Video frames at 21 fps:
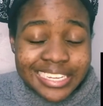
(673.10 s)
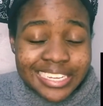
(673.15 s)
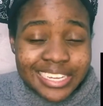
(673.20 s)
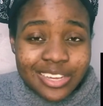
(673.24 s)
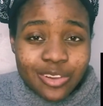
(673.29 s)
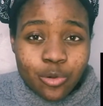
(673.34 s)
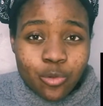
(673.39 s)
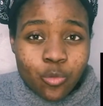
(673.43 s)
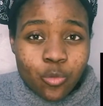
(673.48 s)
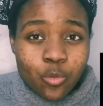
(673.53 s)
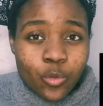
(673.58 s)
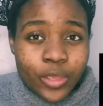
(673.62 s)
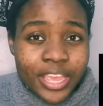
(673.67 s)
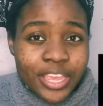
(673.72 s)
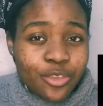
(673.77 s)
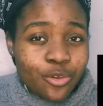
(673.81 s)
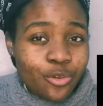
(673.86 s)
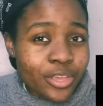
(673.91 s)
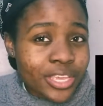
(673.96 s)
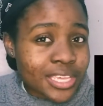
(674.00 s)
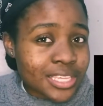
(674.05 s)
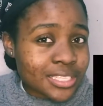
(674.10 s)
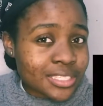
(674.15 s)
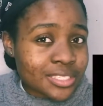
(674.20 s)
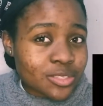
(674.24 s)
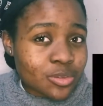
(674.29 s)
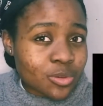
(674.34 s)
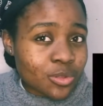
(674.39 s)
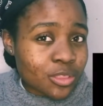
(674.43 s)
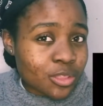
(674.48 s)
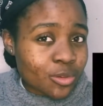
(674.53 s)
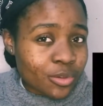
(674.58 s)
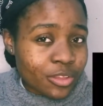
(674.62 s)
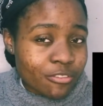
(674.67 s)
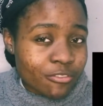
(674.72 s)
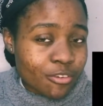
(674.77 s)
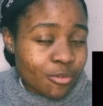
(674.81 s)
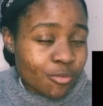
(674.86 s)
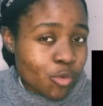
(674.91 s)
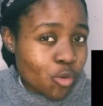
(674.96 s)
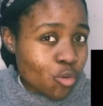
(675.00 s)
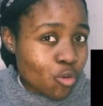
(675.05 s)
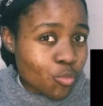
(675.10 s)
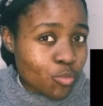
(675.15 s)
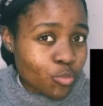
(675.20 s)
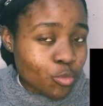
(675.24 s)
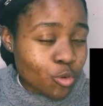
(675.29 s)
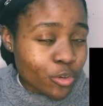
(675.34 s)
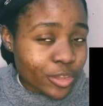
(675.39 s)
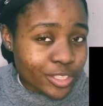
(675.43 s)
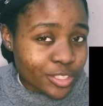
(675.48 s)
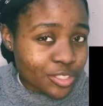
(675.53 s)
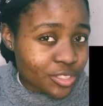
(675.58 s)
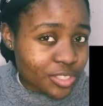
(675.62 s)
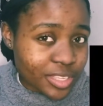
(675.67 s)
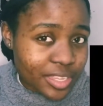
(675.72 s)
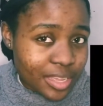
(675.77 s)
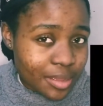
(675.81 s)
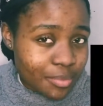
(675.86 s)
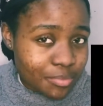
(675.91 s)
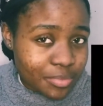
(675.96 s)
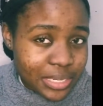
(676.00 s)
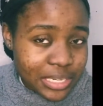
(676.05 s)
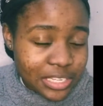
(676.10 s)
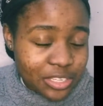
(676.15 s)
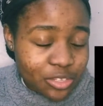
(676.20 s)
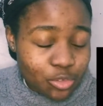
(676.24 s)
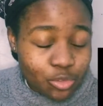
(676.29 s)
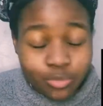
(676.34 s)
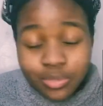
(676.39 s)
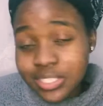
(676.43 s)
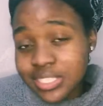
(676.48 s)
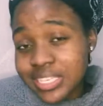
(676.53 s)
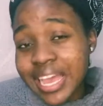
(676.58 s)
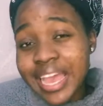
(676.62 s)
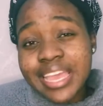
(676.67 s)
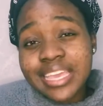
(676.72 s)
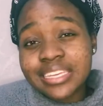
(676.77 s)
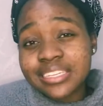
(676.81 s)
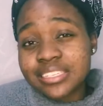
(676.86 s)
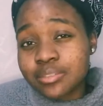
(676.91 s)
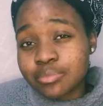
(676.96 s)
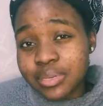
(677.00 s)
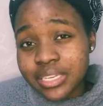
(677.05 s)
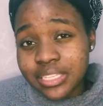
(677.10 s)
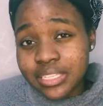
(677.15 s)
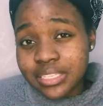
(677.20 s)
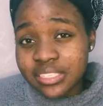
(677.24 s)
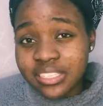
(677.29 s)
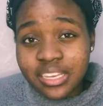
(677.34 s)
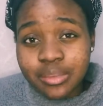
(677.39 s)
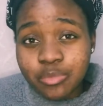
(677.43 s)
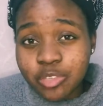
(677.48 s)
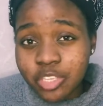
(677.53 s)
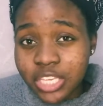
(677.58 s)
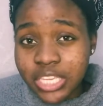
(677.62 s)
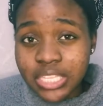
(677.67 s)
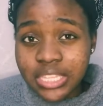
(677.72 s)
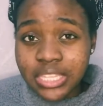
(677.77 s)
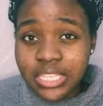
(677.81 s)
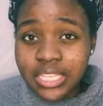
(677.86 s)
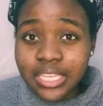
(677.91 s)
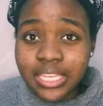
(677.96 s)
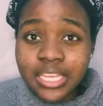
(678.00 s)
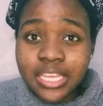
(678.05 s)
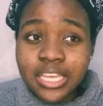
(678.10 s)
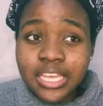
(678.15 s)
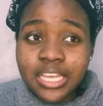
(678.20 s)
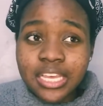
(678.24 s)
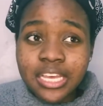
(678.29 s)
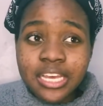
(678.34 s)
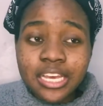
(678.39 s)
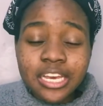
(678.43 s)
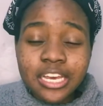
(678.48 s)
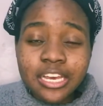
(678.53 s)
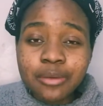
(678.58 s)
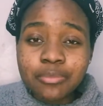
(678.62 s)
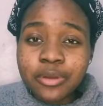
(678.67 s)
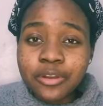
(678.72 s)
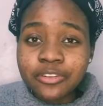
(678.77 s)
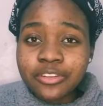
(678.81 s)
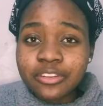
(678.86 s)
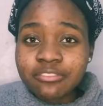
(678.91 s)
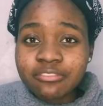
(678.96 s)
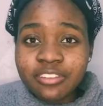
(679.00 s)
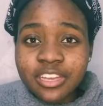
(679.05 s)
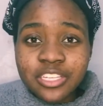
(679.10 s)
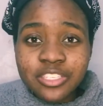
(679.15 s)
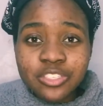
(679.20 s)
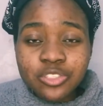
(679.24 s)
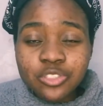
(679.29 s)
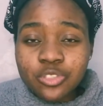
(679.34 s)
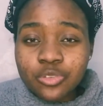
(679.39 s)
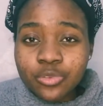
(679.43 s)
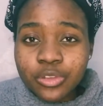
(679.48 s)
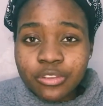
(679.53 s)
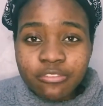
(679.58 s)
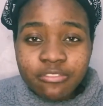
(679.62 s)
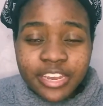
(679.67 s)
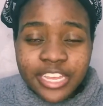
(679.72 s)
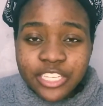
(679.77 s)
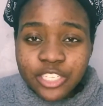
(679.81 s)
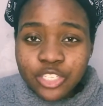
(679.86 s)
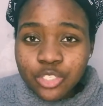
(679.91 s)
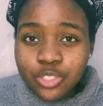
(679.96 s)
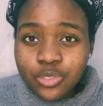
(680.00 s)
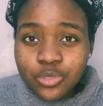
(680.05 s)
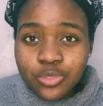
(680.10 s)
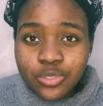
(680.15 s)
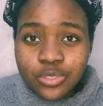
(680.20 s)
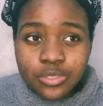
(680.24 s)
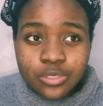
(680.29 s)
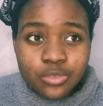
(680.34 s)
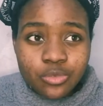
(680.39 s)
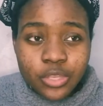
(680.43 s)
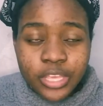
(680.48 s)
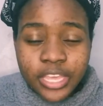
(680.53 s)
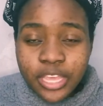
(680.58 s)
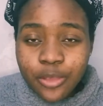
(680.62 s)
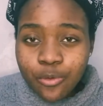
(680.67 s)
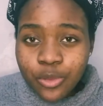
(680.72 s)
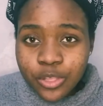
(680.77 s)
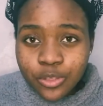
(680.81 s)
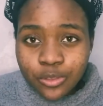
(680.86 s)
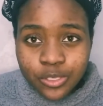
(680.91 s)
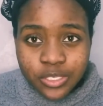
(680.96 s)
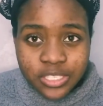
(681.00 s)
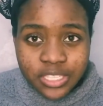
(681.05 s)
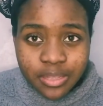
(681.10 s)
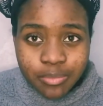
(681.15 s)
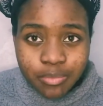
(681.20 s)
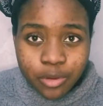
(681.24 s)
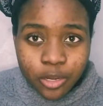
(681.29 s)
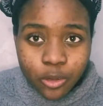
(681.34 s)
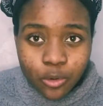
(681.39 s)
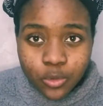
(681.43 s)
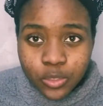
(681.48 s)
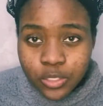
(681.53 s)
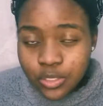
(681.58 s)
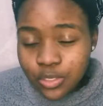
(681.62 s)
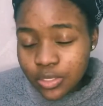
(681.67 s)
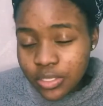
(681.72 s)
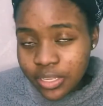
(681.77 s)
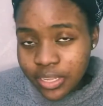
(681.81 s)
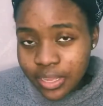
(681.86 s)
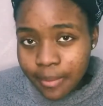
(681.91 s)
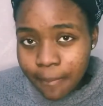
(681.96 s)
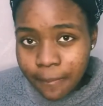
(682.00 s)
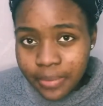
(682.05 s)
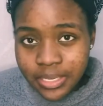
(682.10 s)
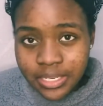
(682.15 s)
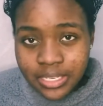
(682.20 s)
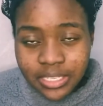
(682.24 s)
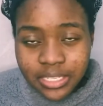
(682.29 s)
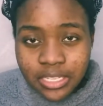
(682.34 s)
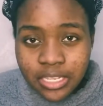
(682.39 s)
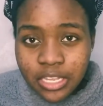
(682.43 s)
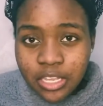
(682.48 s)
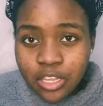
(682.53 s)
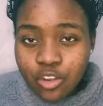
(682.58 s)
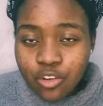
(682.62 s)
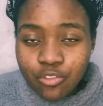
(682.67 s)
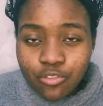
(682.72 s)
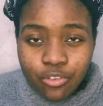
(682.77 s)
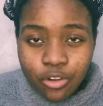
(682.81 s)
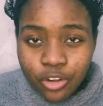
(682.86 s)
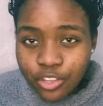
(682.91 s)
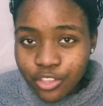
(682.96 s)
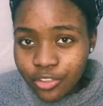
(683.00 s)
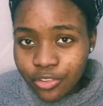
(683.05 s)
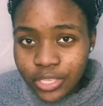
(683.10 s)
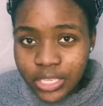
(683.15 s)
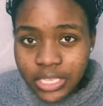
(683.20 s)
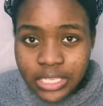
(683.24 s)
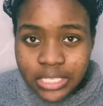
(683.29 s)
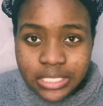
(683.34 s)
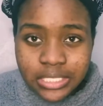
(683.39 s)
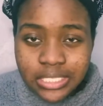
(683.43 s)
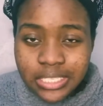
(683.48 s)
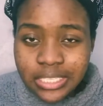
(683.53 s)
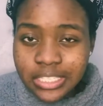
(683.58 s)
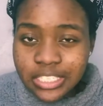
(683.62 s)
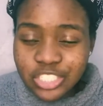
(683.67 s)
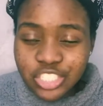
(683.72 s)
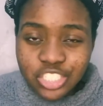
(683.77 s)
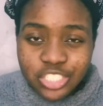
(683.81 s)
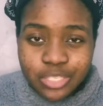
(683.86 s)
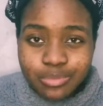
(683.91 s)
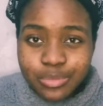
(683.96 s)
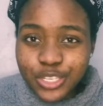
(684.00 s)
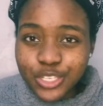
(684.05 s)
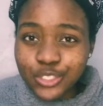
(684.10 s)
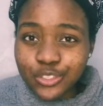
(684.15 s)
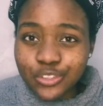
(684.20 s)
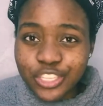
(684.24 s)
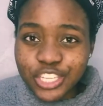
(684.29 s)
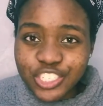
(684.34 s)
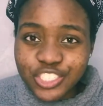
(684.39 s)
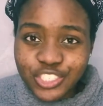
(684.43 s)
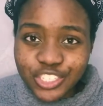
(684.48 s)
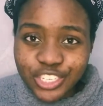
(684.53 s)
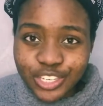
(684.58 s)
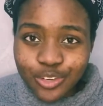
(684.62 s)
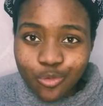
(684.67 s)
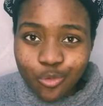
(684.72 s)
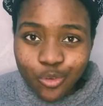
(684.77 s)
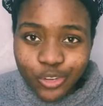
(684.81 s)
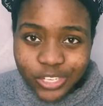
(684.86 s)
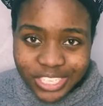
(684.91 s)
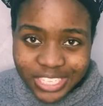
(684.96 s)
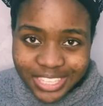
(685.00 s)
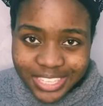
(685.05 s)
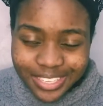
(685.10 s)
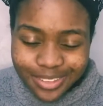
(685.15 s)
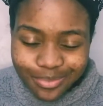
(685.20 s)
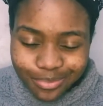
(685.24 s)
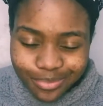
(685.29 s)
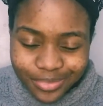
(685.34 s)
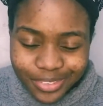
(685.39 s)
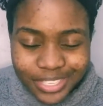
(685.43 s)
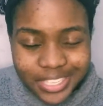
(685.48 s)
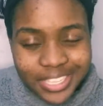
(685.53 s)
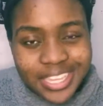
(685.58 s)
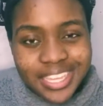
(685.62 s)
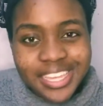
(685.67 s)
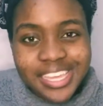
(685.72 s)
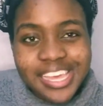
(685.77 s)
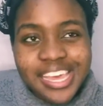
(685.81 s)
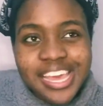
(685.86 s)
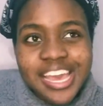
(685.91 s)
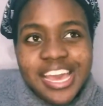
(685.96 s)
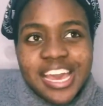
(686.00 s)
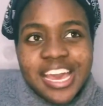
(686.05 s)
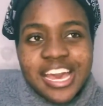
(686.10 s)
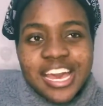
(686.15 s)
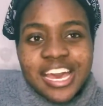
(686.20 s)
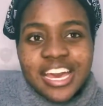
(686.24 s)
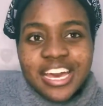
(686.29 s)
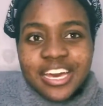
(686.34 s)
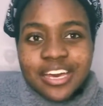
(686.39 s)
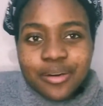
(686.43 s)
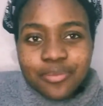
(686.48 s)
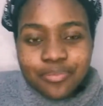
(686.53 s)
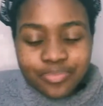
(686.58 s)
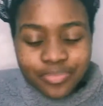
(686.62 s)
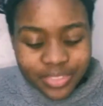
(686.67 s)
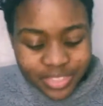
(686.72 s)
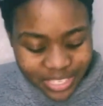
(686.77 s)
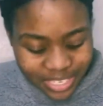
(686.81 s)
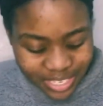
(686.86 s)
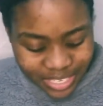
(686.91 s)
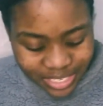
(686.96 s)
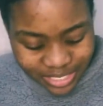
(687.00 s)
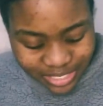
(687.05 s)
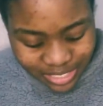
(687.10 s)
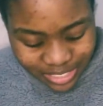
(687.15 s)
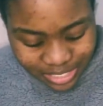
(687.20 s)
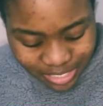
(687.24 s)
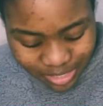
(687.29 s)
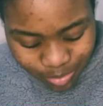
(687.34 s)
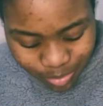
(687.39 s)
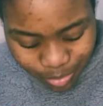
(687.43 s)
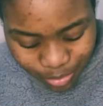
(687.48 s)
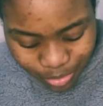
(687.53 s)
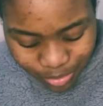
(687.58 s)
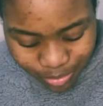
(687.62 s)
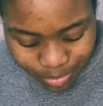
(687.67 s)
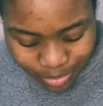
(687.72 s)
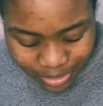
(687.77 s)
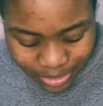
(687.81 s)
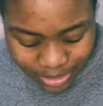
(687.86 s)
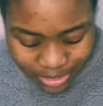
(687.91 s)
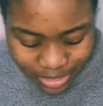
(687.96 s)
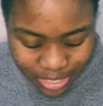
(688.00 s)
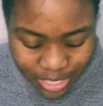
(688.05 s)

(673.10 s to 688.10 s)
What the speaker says: wear your heels all the way from home going to the company. You'll be tired by the time you get there. I would advise you to wear flat shoes. When you step closer to the company, rock your heels and just make sure that you can walk in them. Okay. The next tip would be